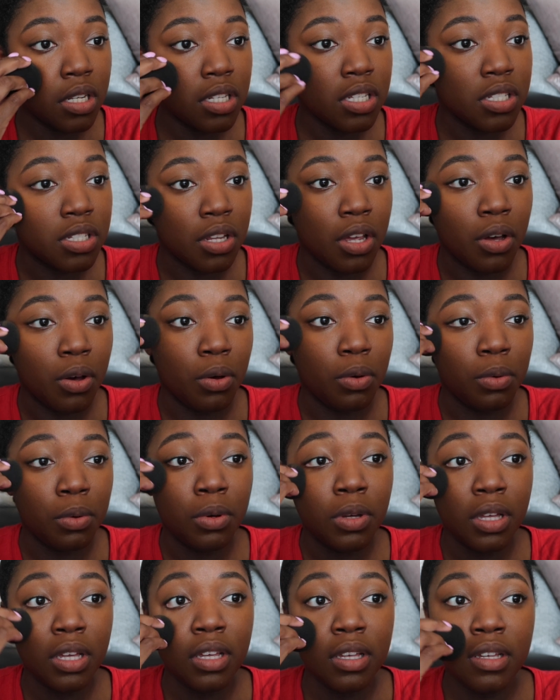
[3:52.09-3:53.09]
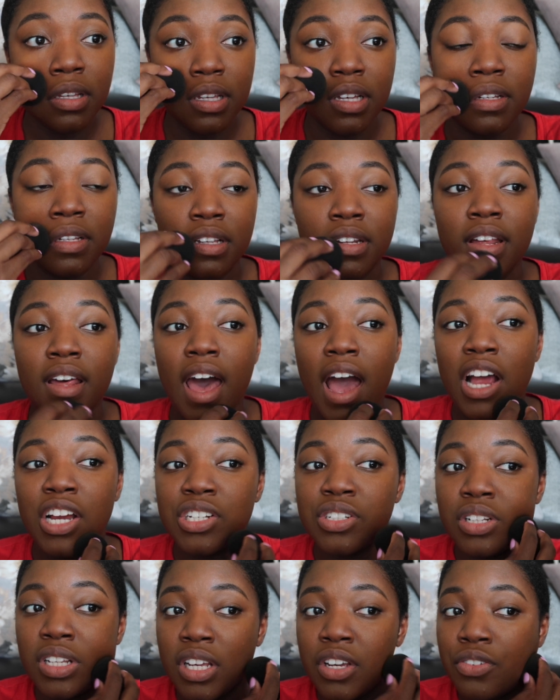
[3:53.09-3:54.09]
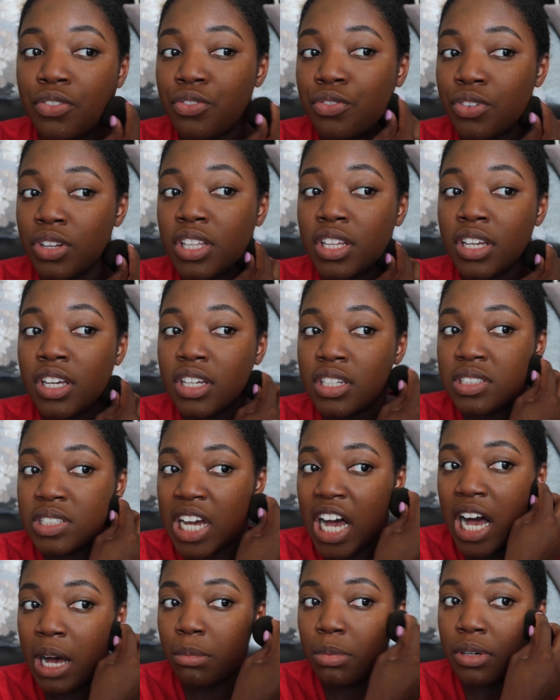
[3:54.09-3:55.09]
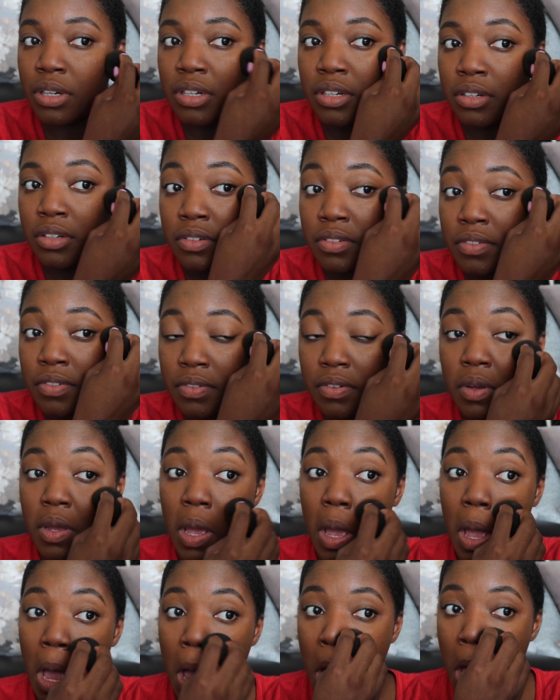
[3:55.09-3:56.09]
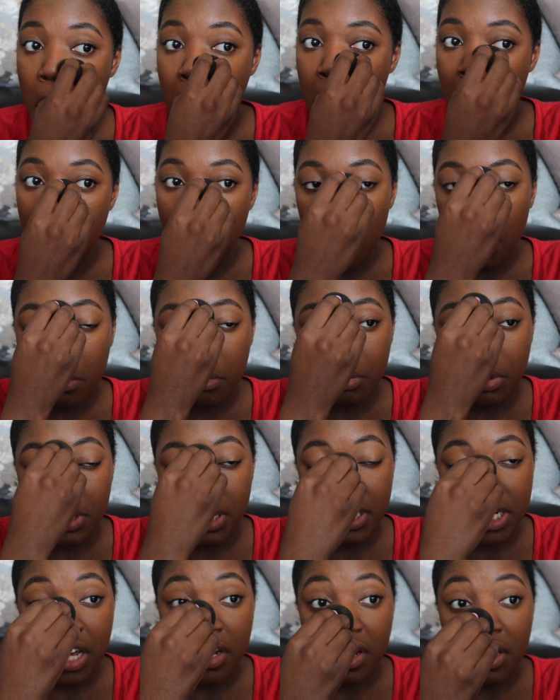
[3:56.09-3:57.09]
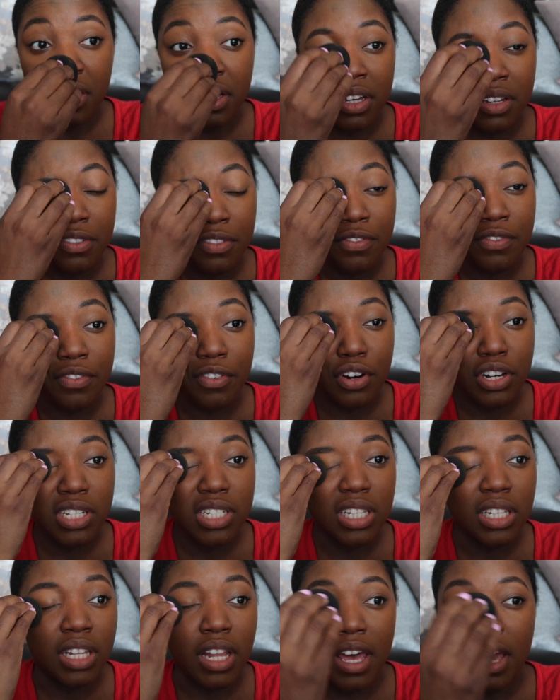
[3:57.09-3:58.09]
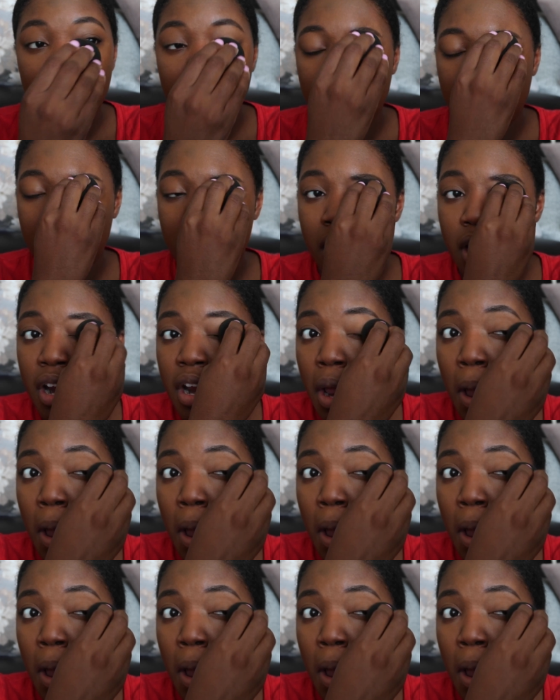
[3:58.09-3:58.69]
So it did actually a really good job of putting down a good first layer.